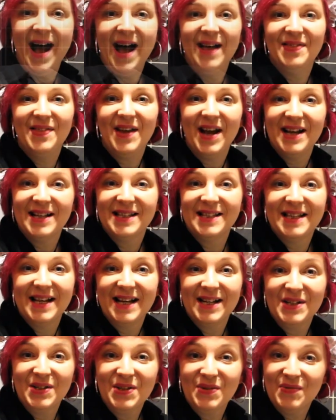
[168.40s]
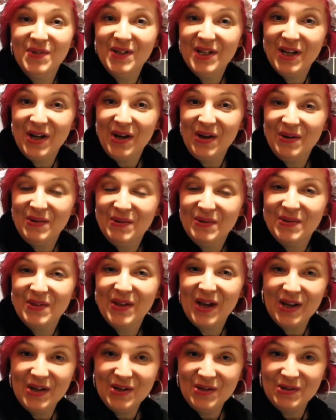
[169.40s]
And that is the end of the video.
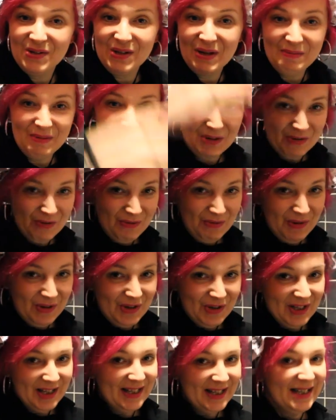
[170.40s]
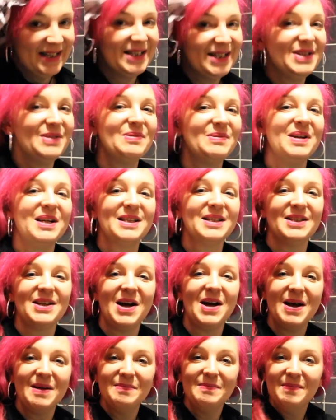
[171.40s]
Thank you so much for watching. Till next
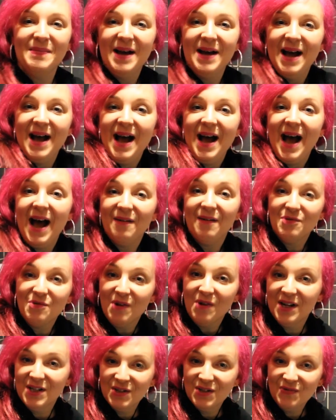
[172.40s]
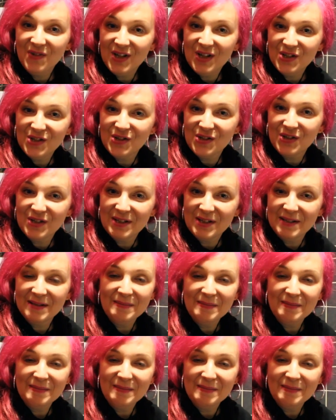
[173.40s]
time, have great adventures.